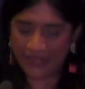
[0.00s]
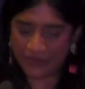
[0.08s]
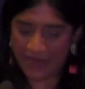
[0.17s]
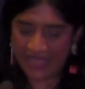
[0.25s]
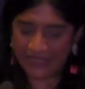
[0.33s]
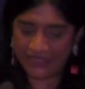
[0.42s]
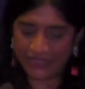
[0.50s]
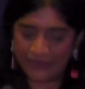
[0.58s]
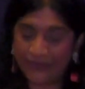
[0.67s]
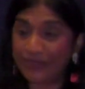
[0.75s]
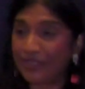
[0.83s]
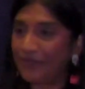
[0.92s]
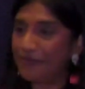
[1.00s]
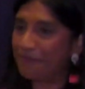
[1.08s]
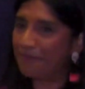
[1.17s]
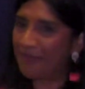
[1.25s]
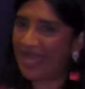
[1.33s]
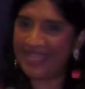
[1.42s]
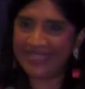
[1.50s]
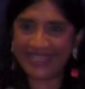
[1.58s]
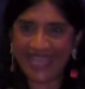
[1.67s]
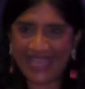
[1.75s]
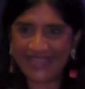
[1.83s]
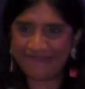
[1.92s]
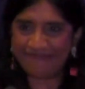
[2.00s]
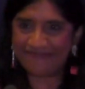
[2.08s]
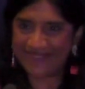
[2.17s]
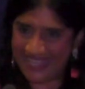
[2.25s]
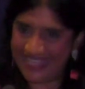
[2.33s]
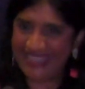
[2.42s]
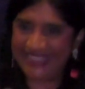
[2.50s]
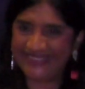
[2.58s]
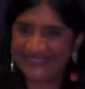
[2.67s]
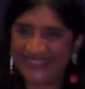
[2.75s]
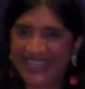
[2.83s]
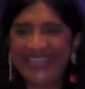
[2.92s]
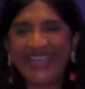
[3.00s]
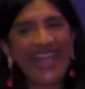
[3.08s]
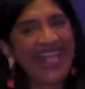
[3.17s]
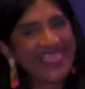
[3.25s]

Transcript: gratitude to Mike and Mike, right?